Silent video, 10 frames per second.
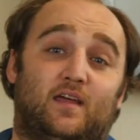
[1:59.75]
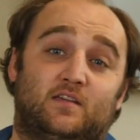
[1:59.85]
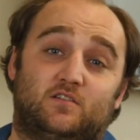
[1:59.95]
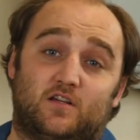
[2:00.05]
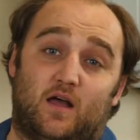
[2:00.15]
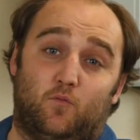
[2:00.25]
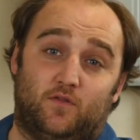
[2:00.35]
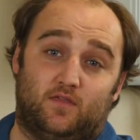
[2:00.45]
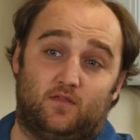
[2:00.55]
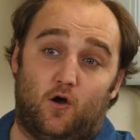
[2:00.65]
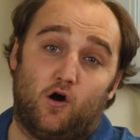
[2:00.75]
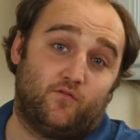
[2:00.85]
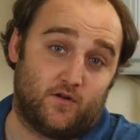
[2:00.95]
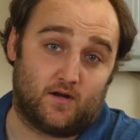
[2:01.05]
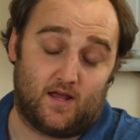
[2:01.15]
nice job with all
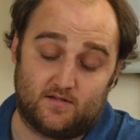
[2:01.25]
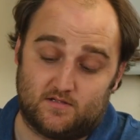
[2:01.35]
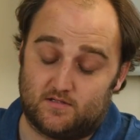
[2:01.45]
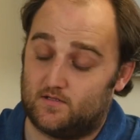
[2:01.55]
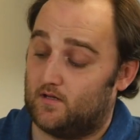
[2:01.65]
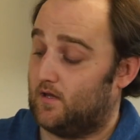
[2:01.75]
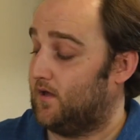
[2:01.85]
of their cases,